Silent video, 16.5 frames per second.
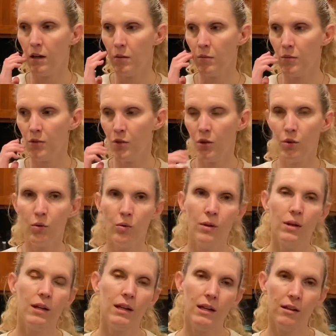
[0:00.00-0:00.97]
So
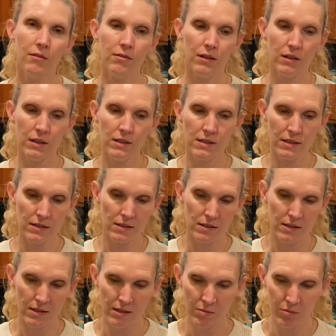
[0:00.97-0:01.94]
if the list is
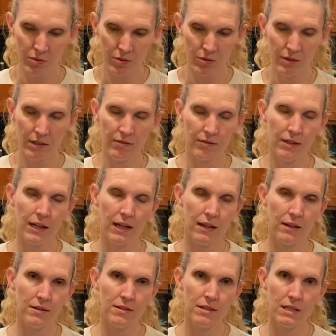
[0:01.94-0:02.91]
simpler, if it
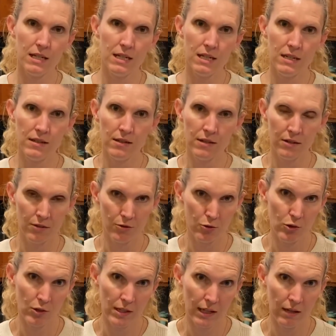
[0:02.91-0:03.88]
has easy to
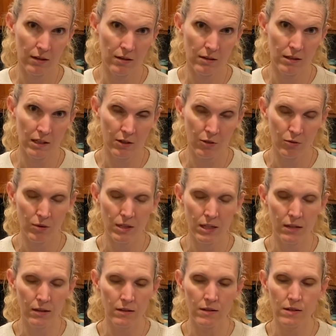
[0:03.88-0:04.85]
understand
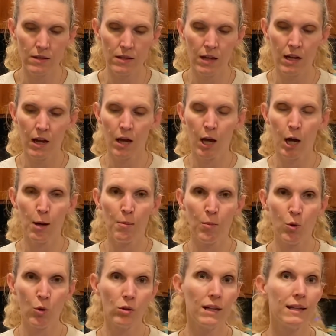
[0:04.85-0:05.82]
ingredients, I'm
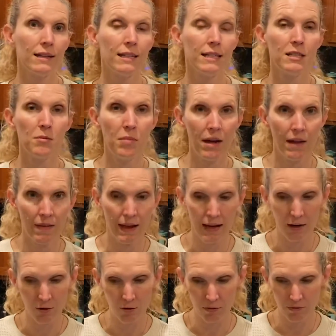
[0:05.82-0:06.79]
more likely to buy that
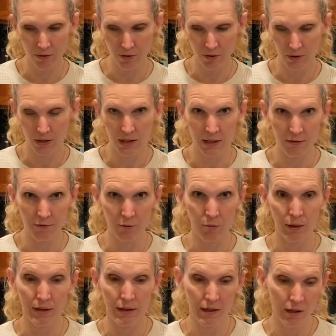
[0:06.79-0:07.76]
over a different
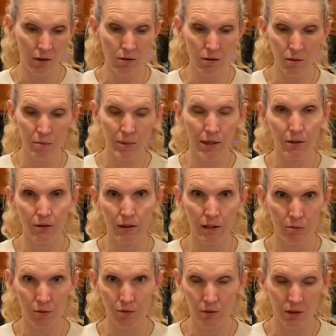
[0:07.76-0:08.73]
brand. And I'll compare
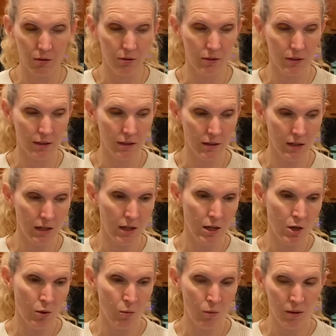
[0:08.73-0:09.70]
labels. I'll look at
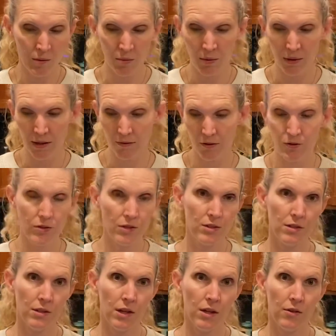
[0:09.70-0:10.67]
one brand versus
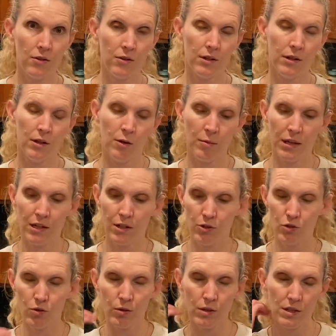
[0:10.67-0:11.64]
another and I'll make a
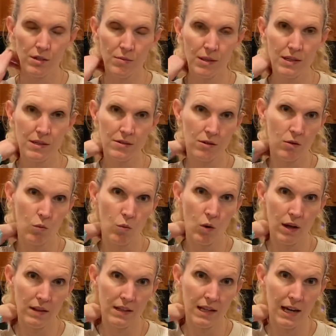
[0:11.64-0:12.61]
choice based on
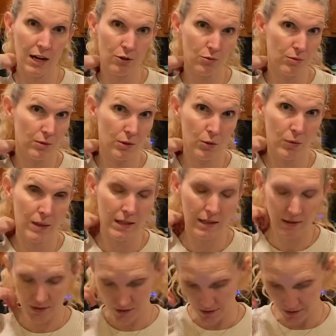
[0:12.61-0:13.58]
what the actual
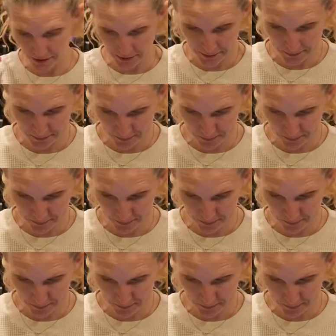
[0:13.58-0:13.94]
ingredients are.